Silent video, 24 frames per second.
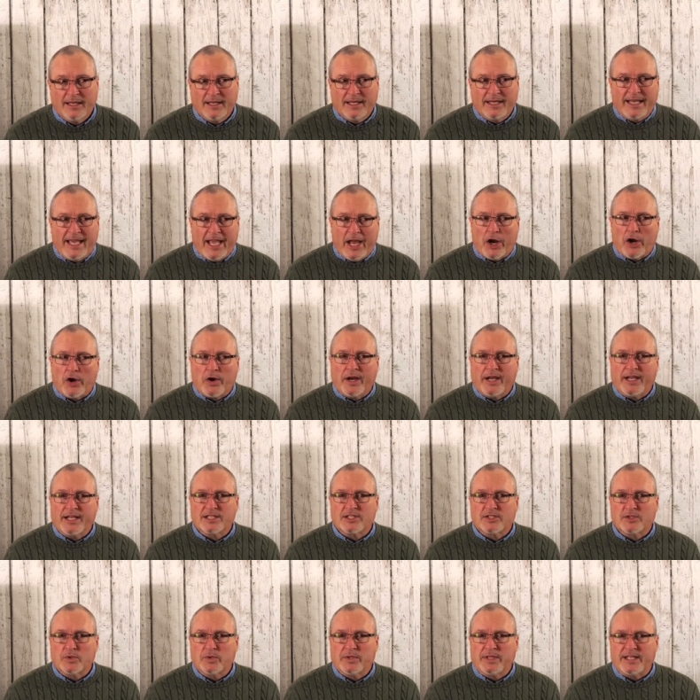carry
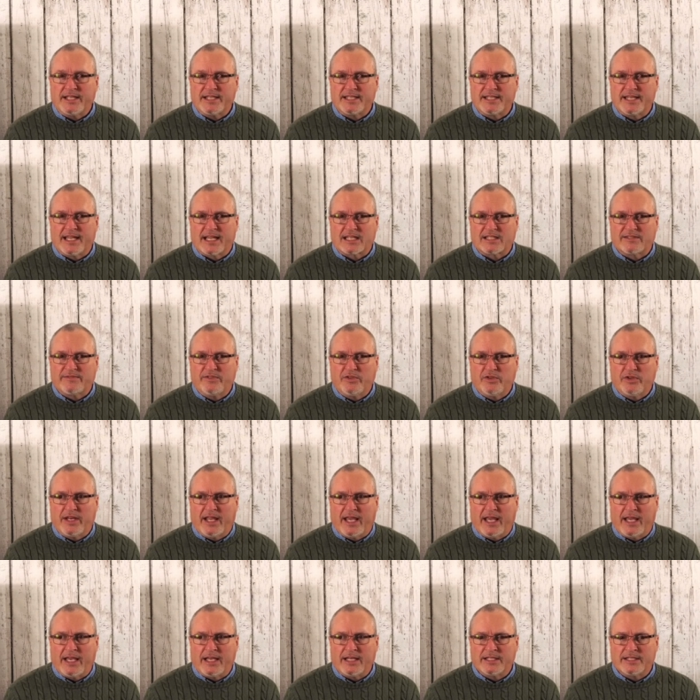us through these next few
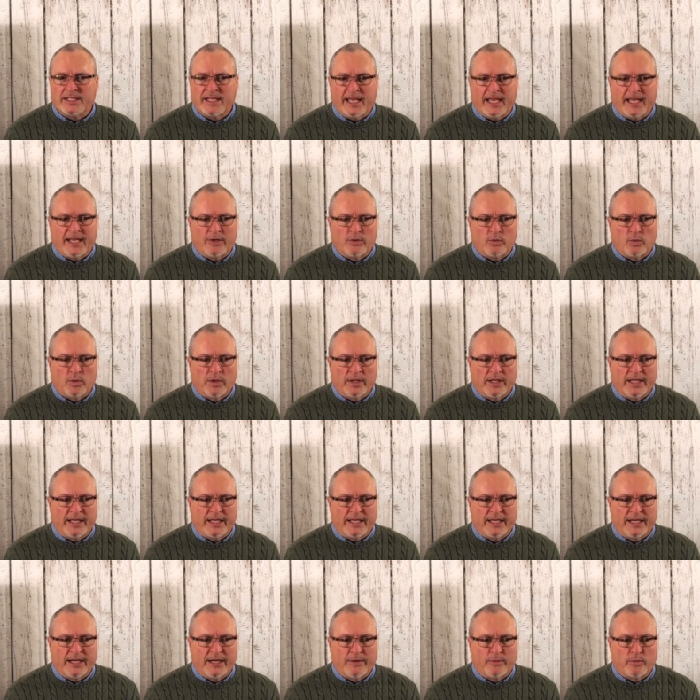days and
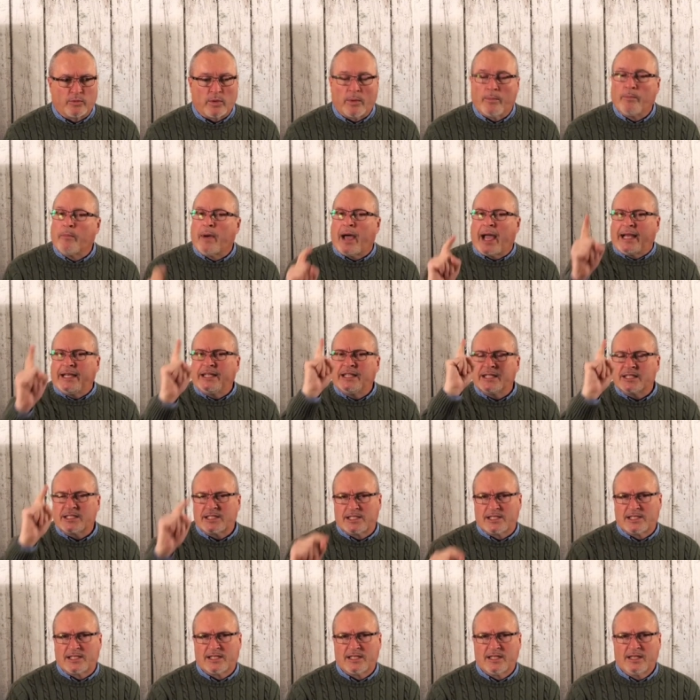really uh, remind
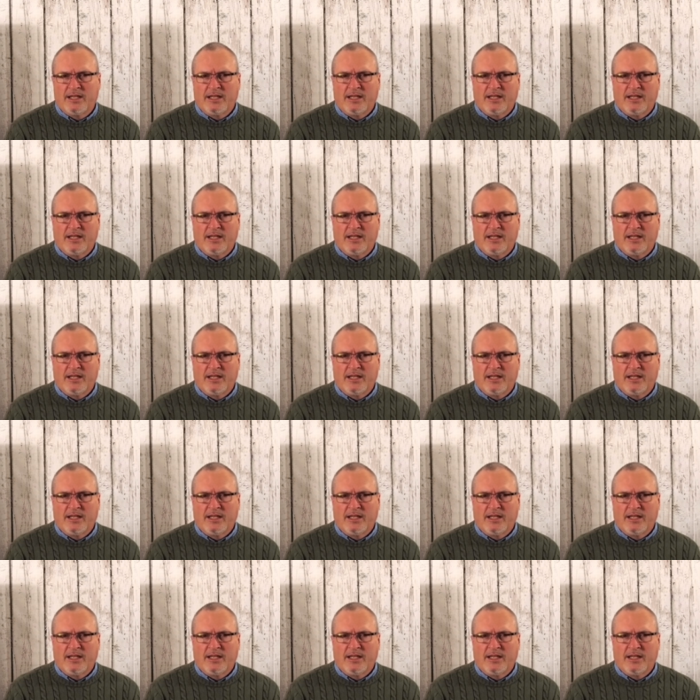us